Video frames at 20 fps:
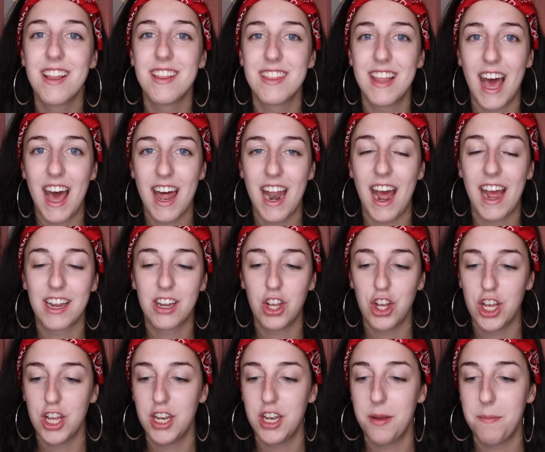that I
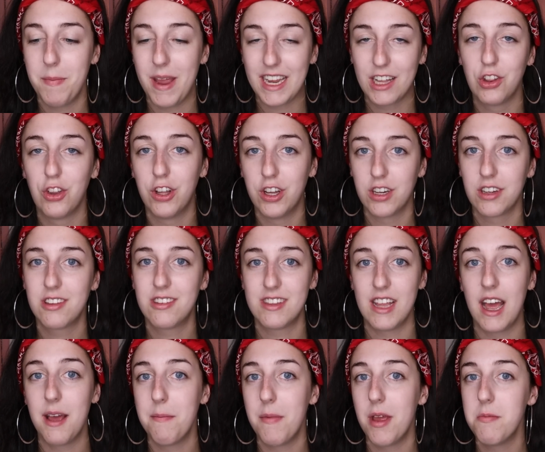could make looks
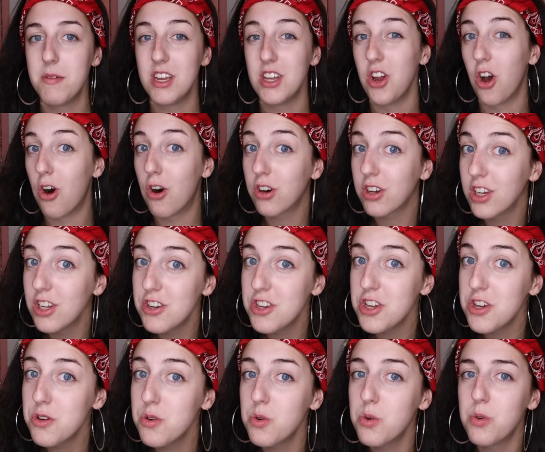that maybe y'all could
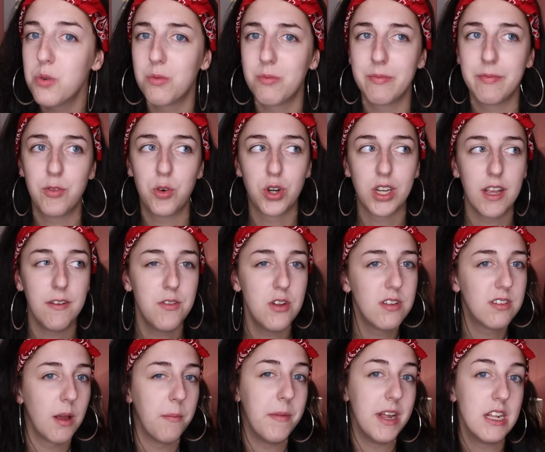do, give you
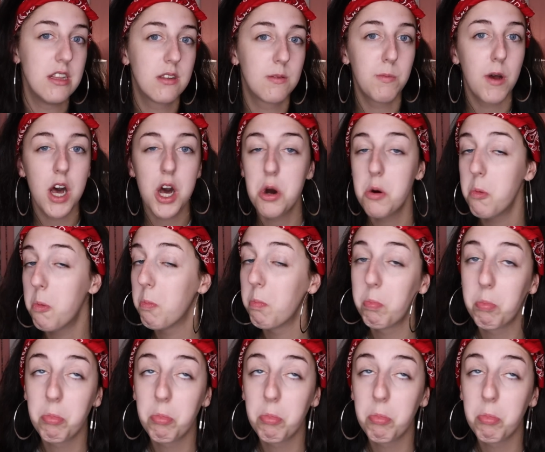some inspo.